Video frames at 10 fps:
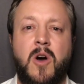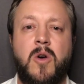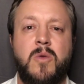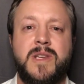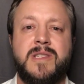
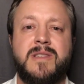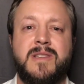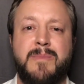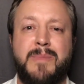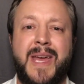always
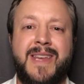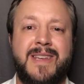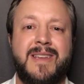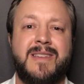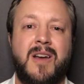
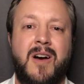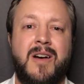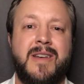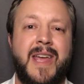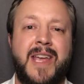dependent
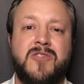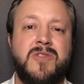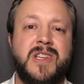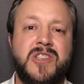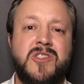on a
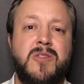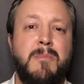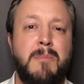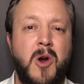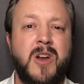traditional
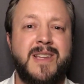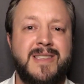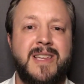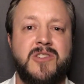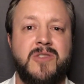
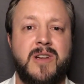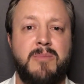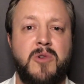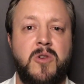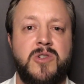market-centric
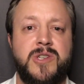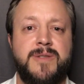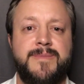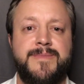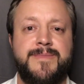approach.
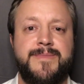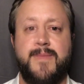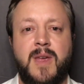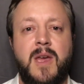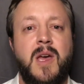
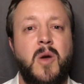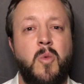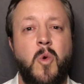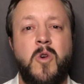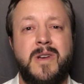
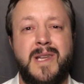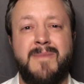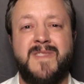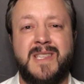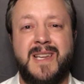Warren
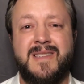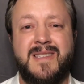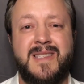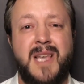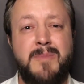
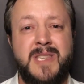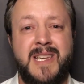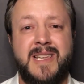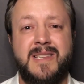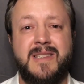emphasizes
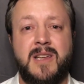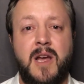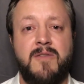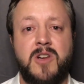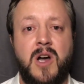subsidies to
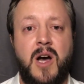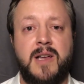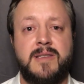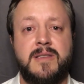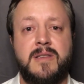cover
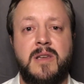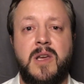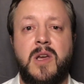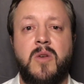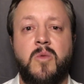costs,
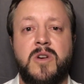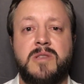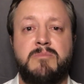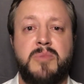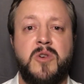
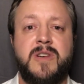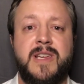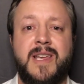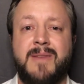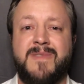whereas
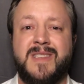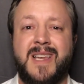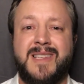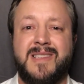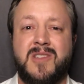Bernie
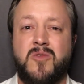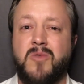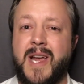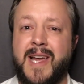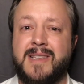emphasizes
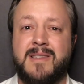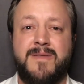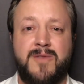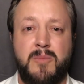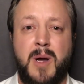grants
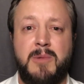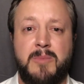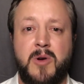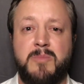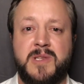for
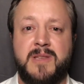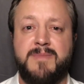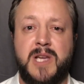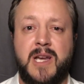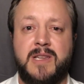public purpose
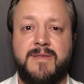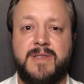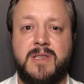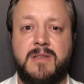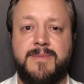
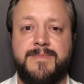objectives.